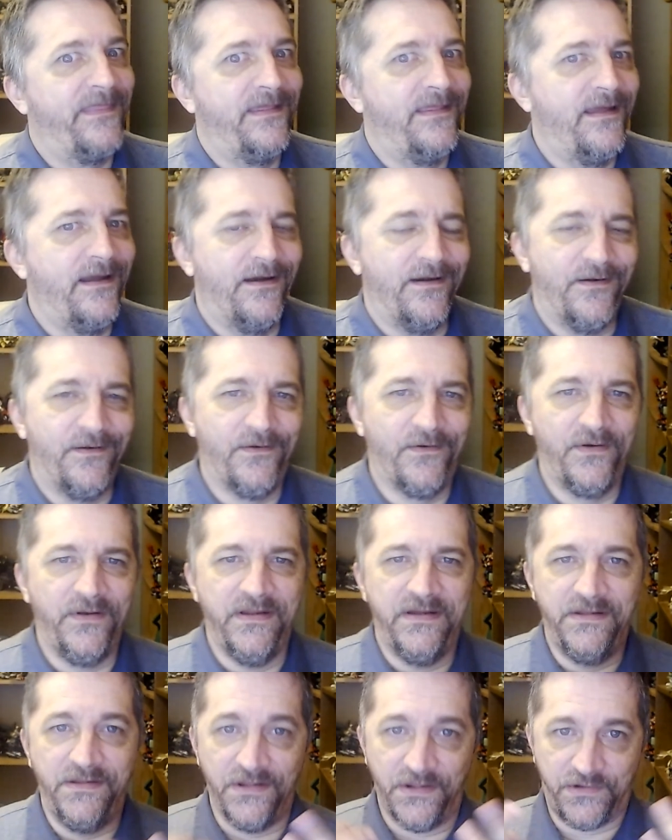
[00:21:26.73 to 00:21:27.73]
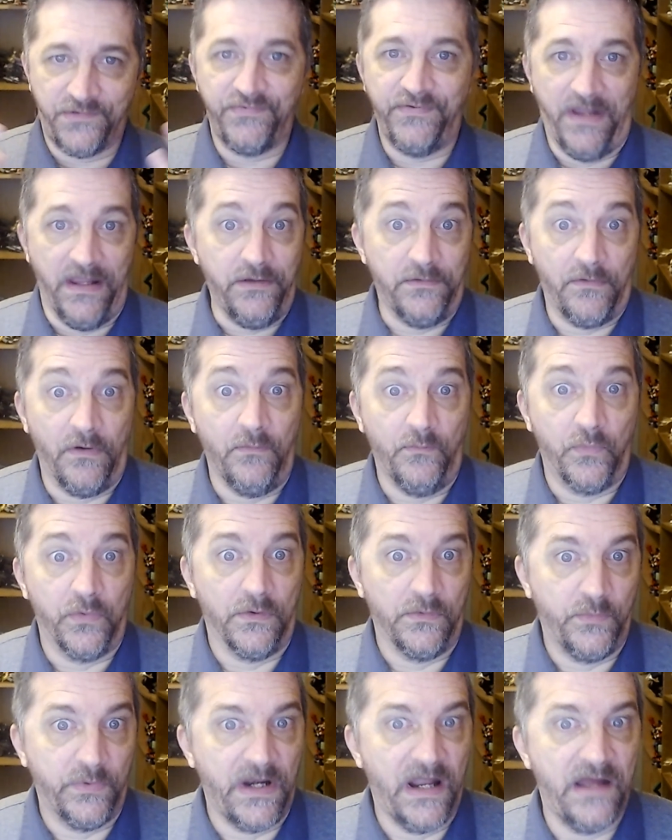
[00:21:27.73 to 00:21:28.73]
Or you could just create your own world,
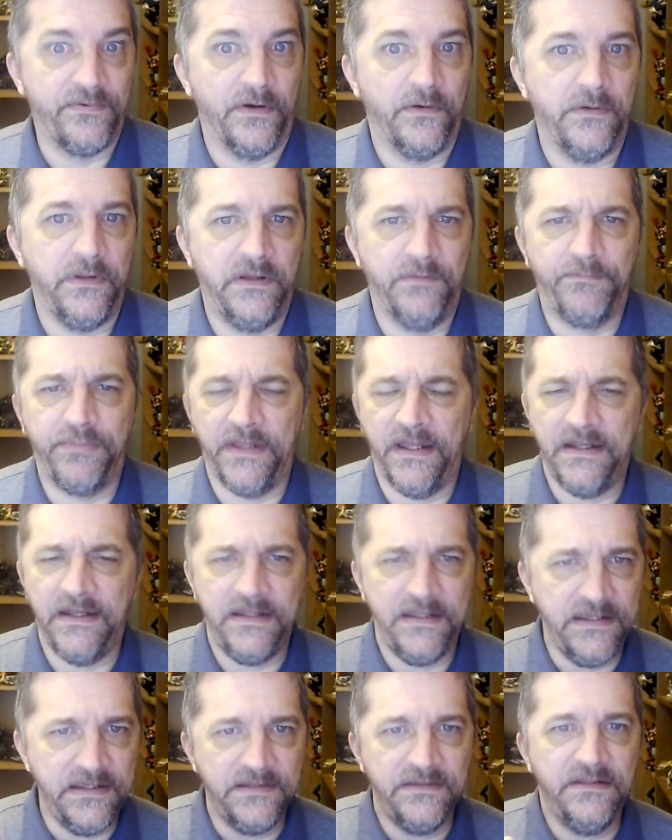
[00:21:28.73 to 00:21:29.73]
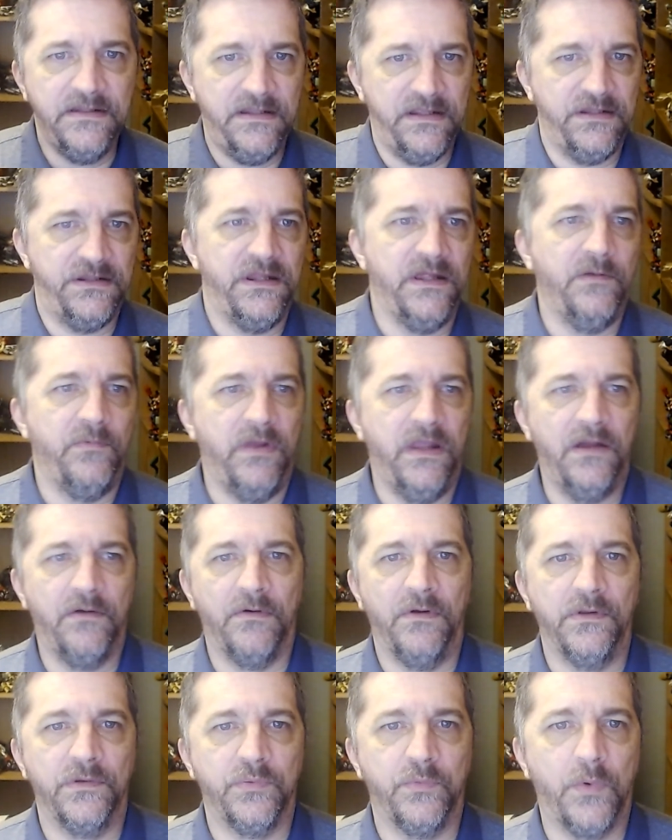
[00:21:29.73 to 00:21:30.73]
whatever. You could play it in the DC
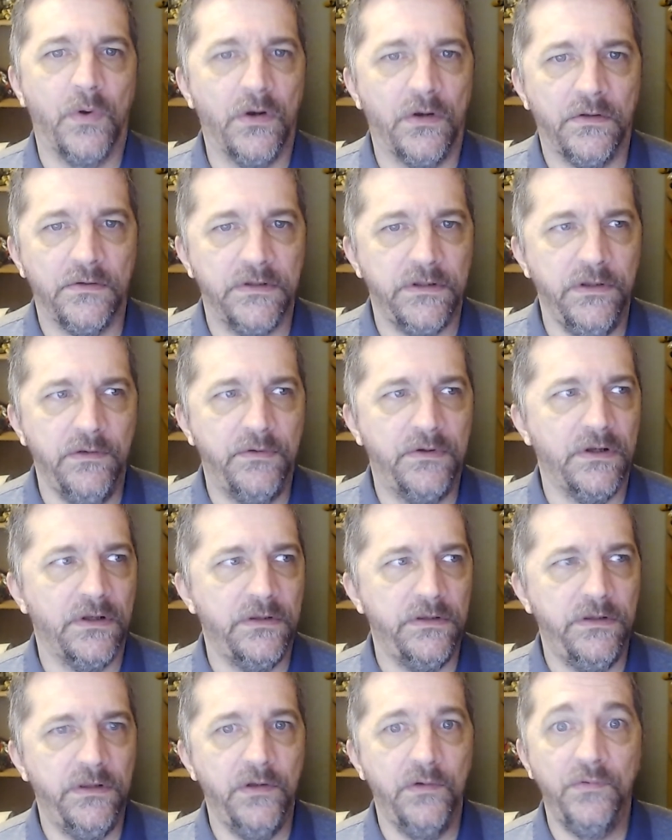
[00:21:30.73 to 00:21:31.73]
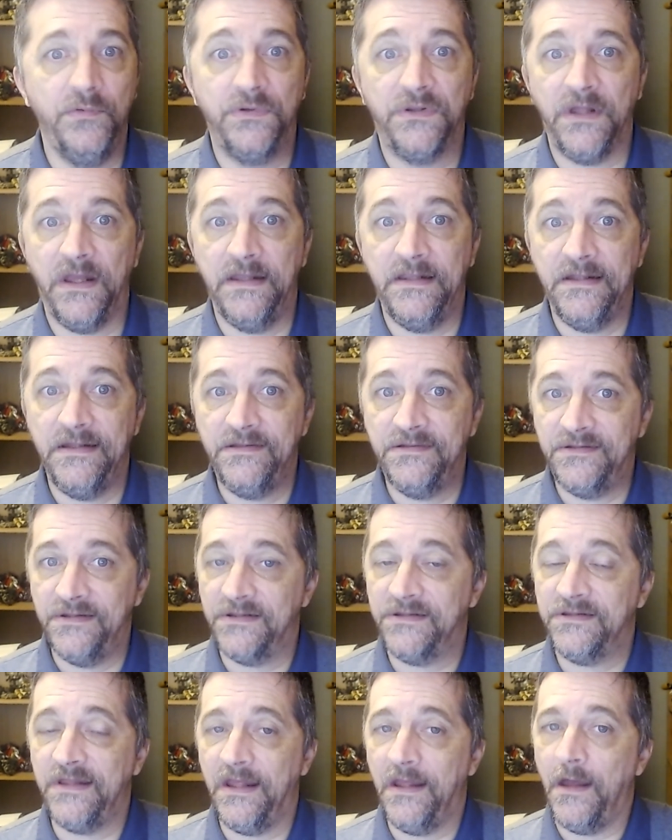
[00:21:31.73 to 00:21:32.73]
Heroes world. You could use an
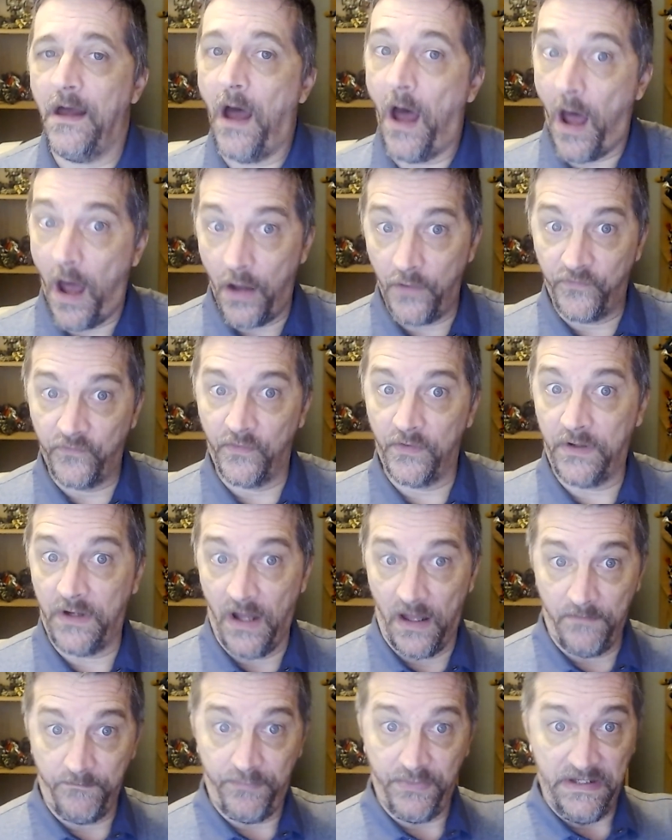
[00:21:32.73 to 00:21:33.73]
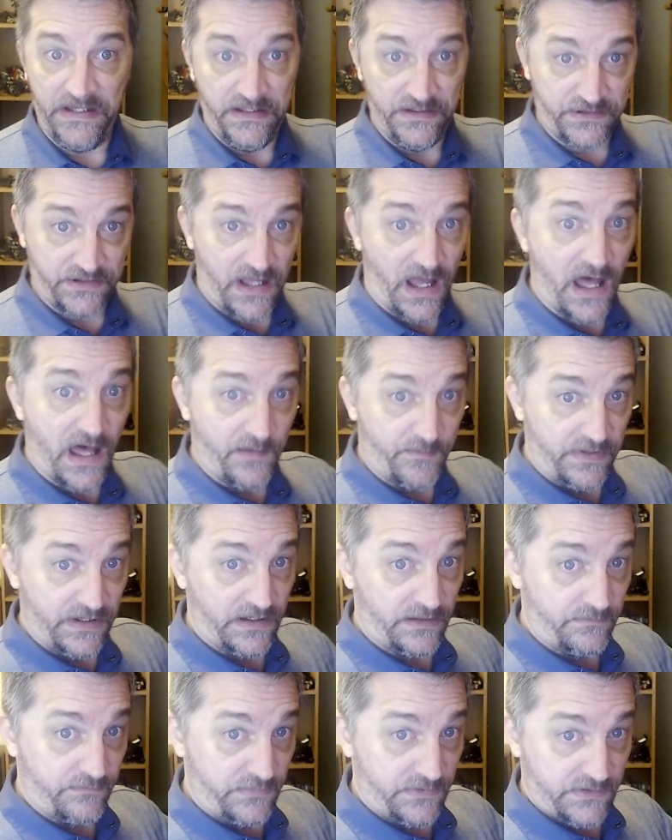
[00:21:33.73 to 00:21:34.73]
existing other company's comic
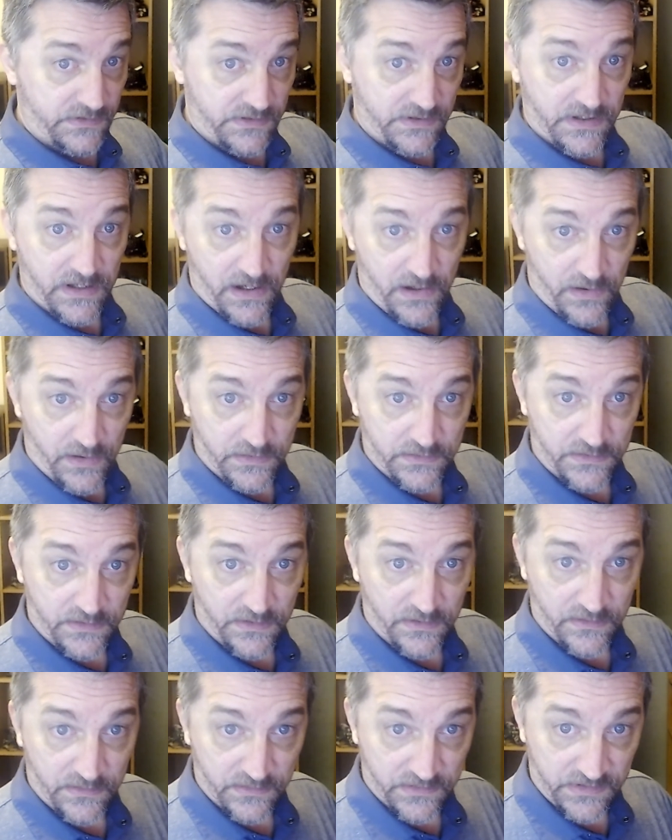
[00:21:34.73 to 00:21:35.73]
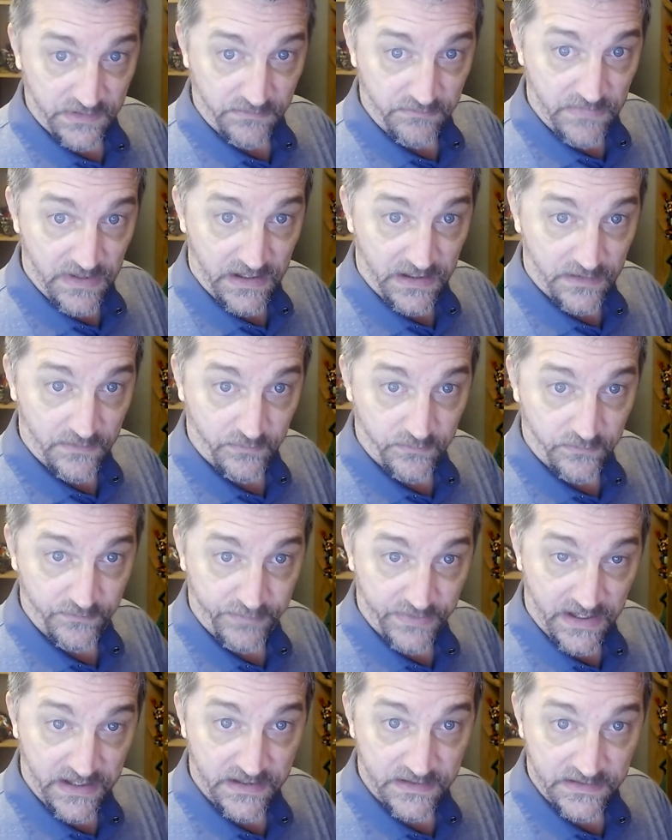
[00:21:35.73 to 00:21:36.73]
characters and
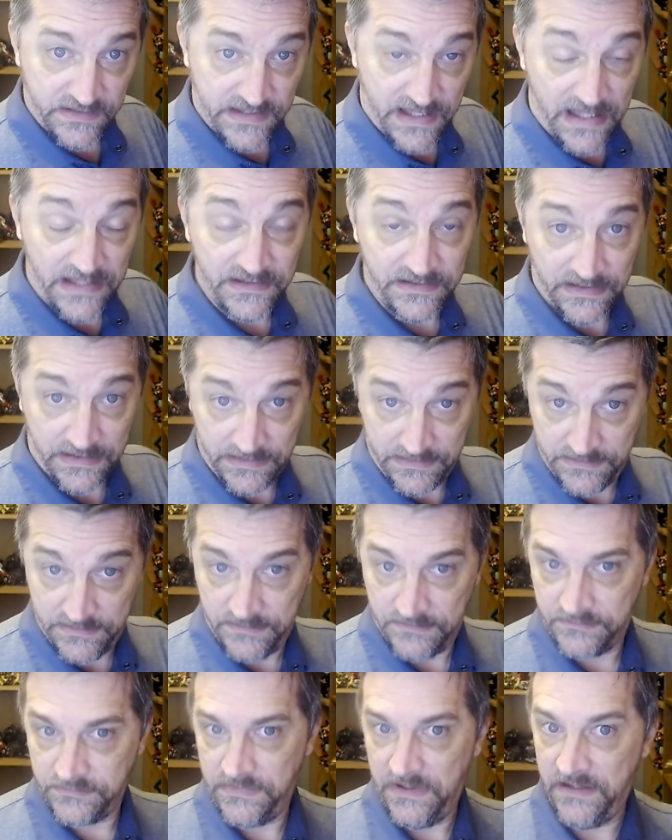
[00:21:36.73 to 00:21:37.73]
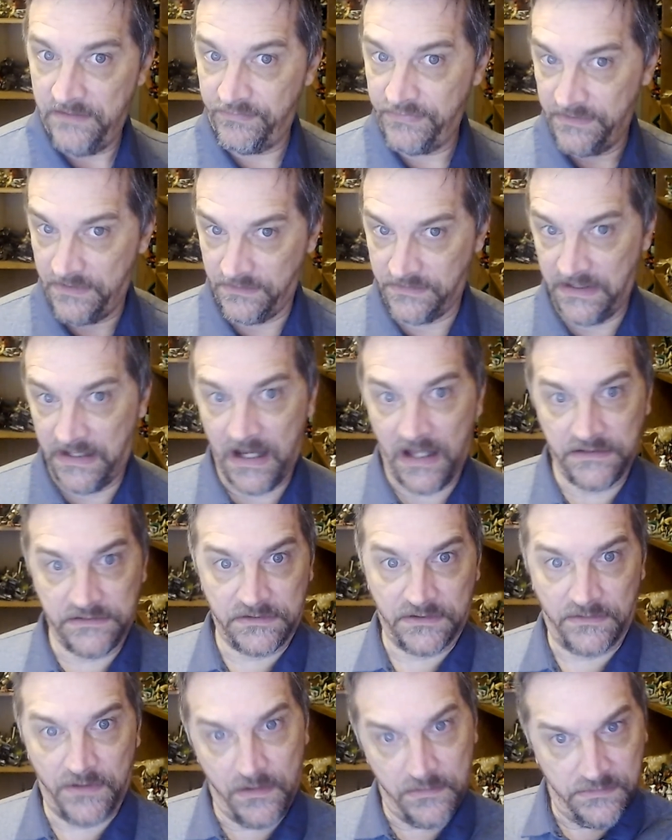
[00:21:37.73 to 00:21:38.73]
play in that. Even though they got
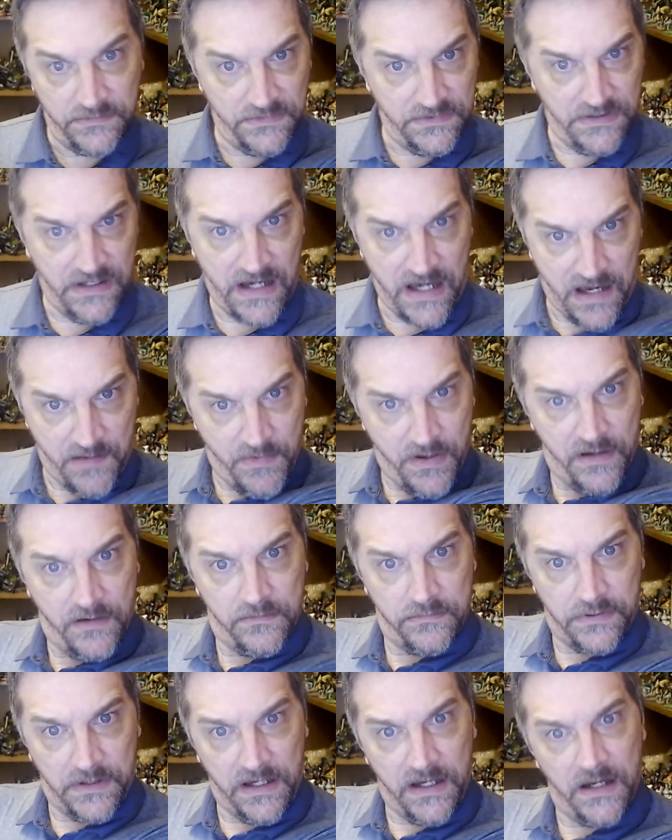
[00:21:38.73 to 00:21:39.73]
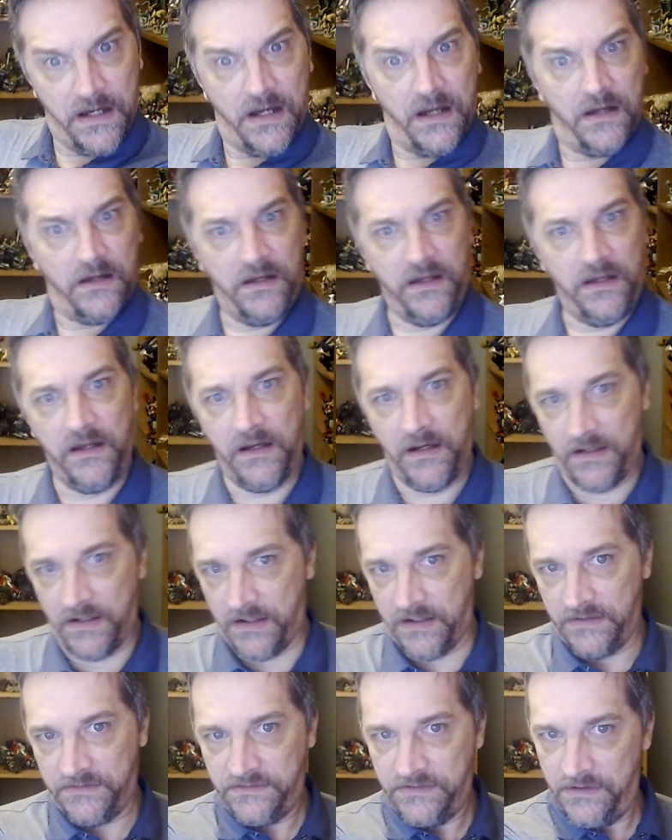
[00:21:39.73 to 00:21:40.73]
their own game over here, you
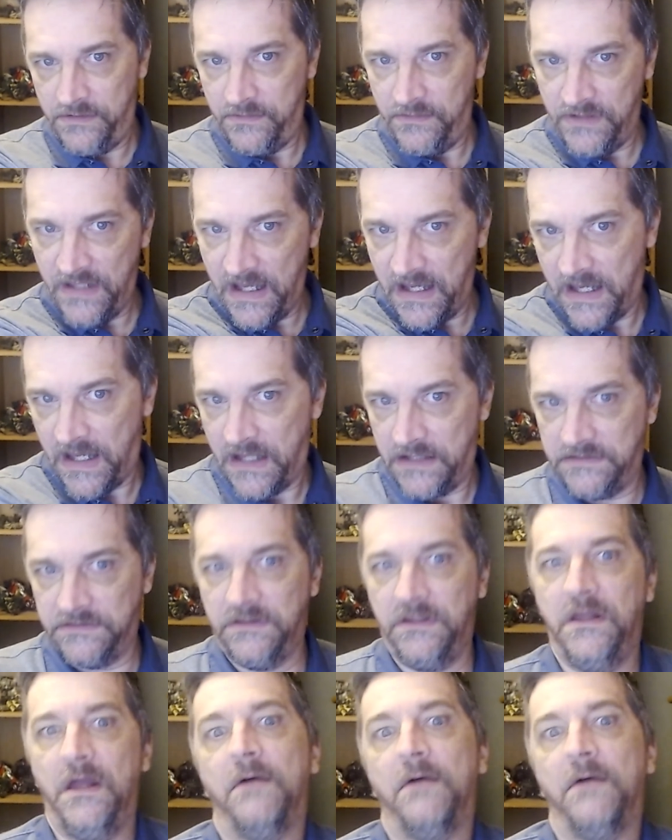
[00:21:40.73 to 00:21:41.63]
could do that. Yeah.